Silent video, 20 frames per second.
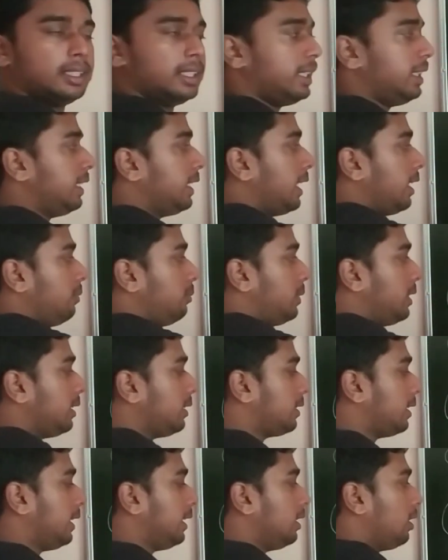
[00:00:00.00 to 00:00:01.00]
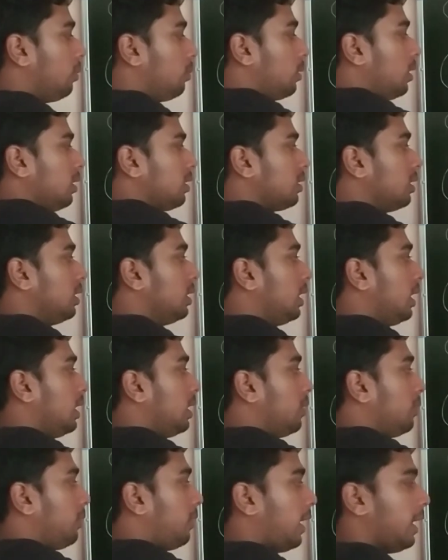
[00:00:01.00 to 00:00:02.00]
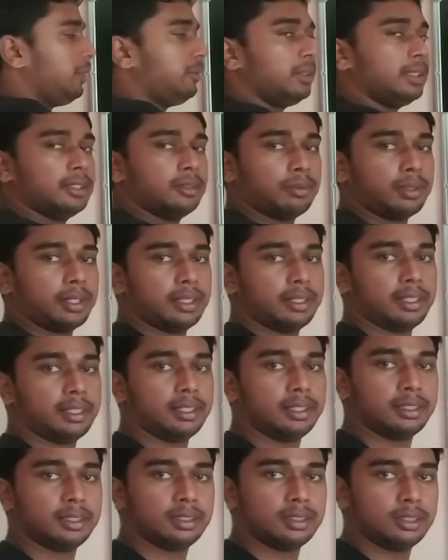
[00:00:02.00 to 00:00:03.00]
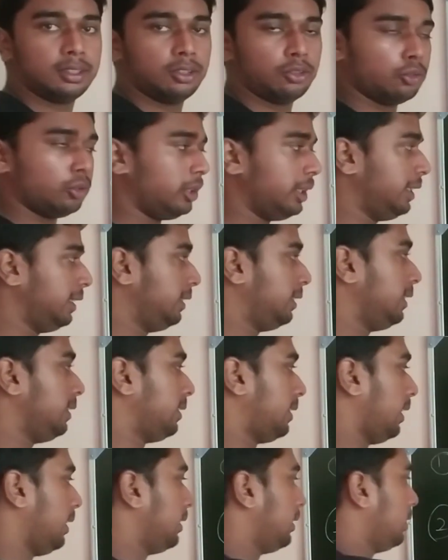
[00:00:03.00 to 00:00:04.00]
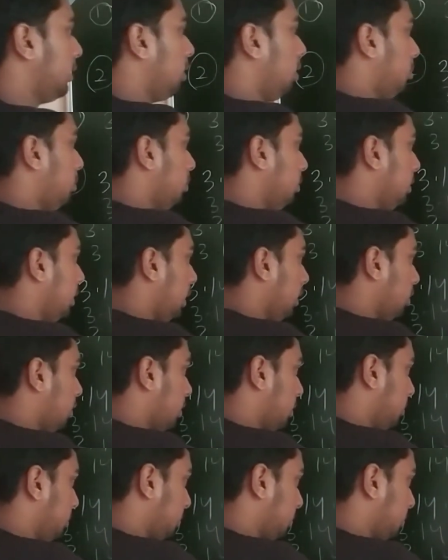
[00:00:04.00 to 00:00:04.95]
In every 3 numbers, 5 is present. So in this case, you have to just